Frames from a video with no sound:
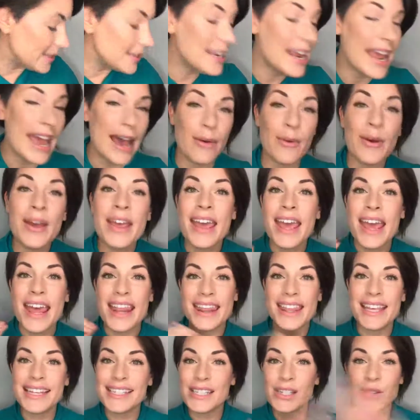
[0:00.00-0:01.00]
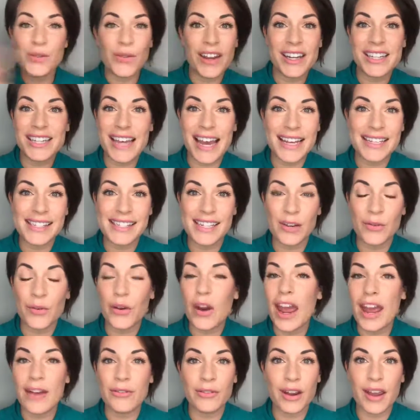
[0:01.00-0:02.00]
Now, this is fantastic
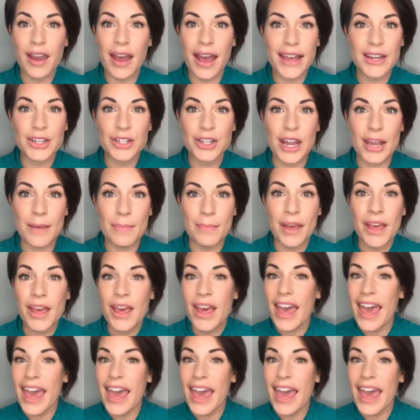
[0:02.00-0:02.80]
for every eye shape,